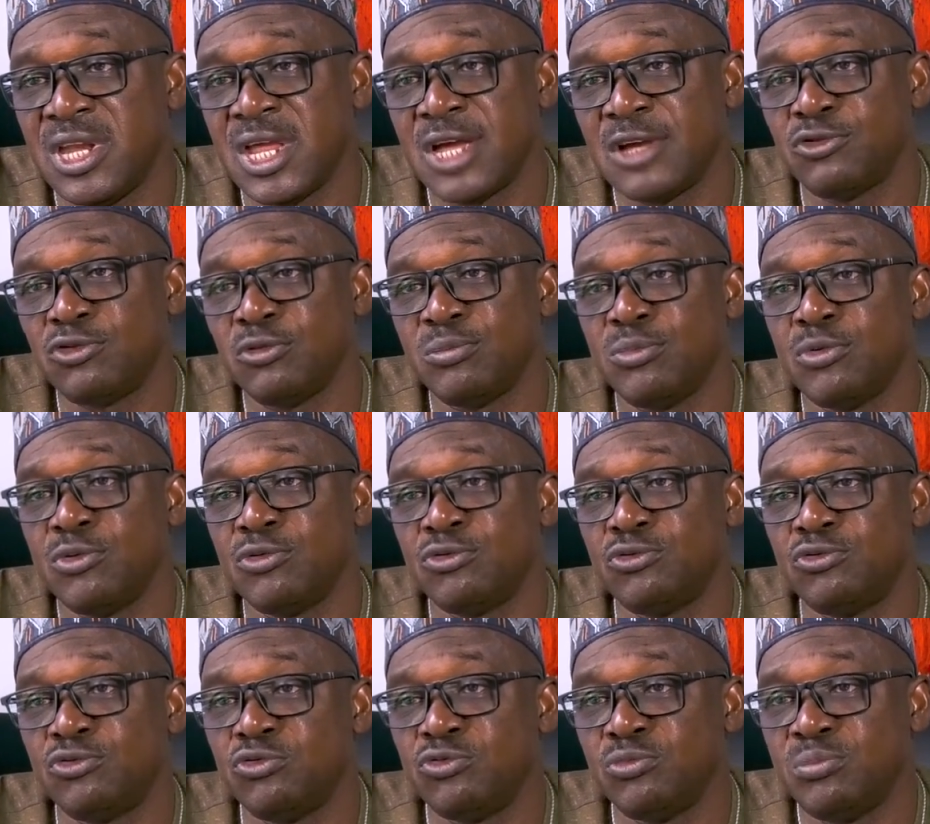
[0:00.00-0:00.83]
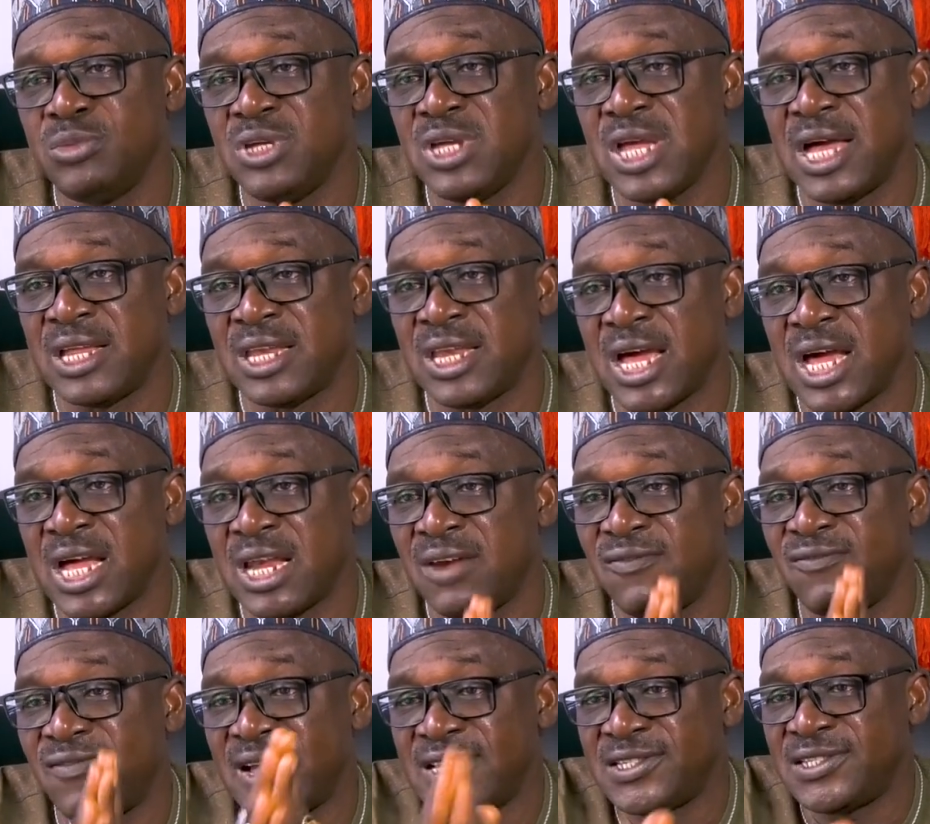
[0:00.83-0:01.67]
are supposed to be an
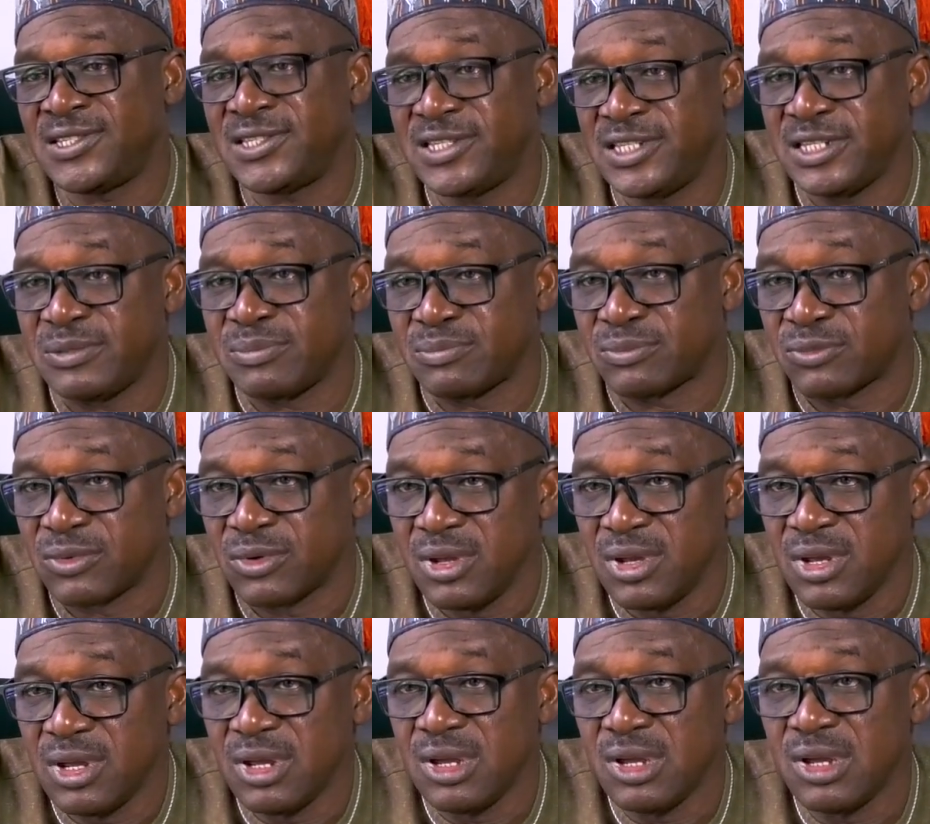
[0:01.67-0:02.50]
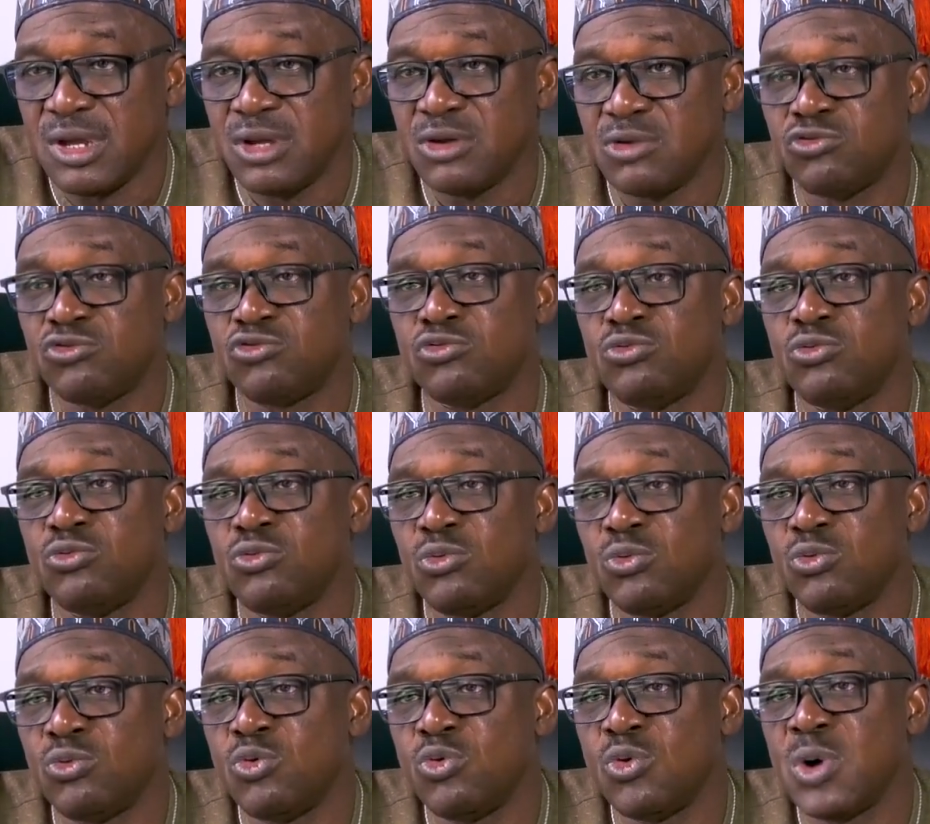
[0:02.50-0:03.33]
advanced team to
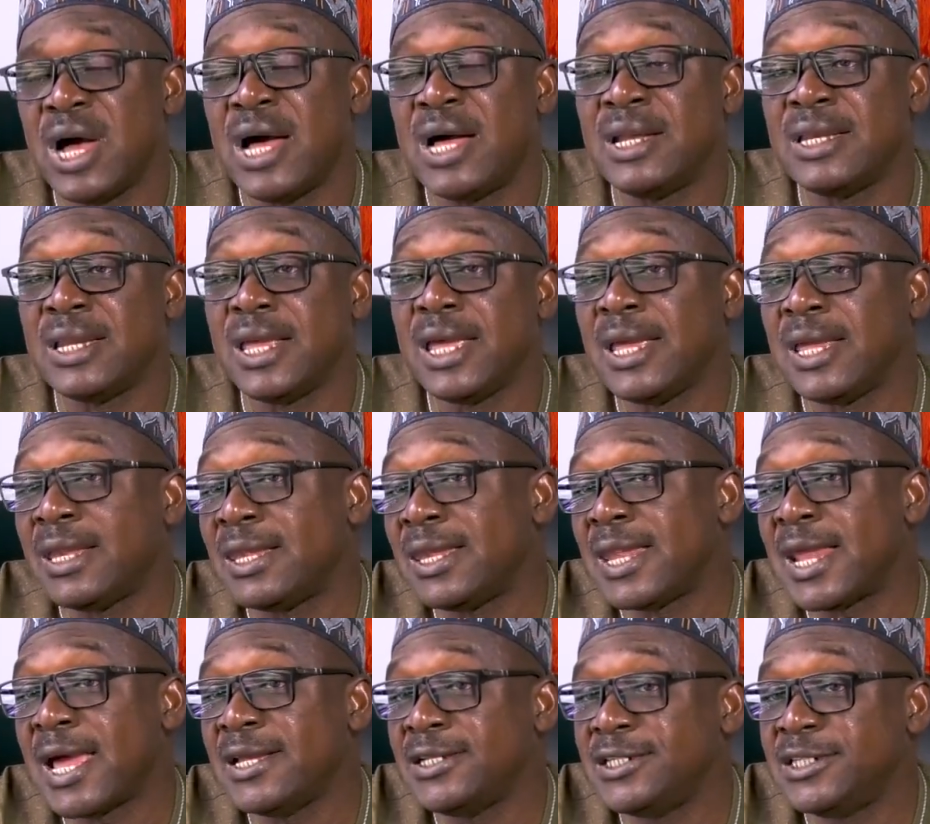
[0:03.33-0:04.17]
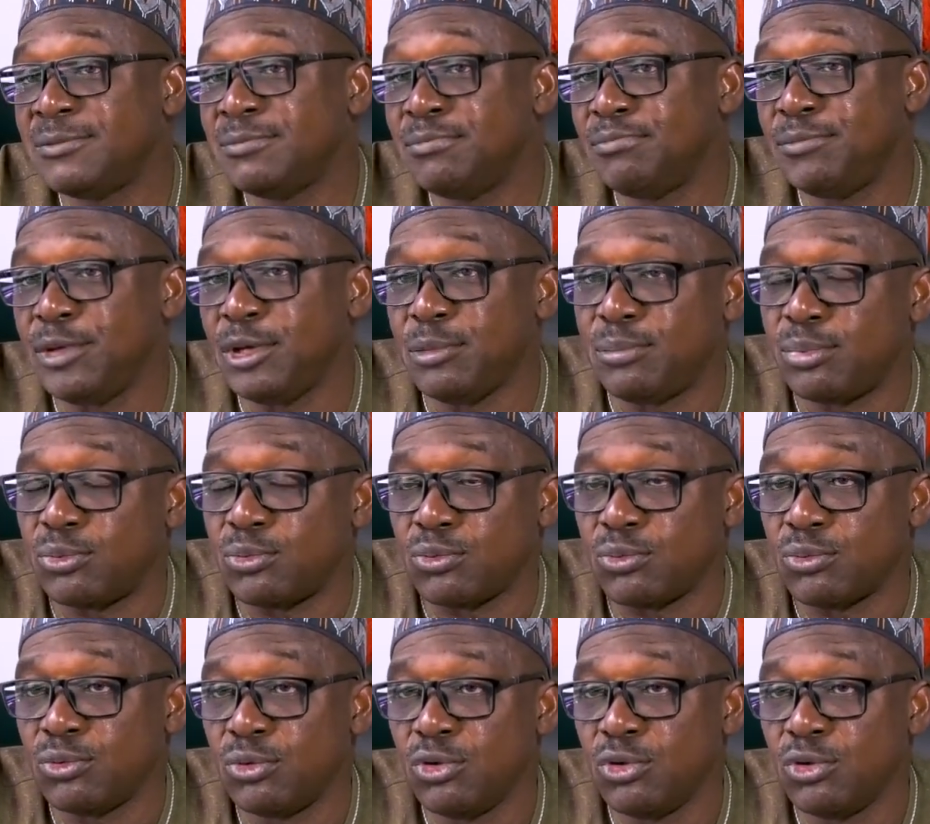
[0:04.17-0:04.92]
go and enlighten people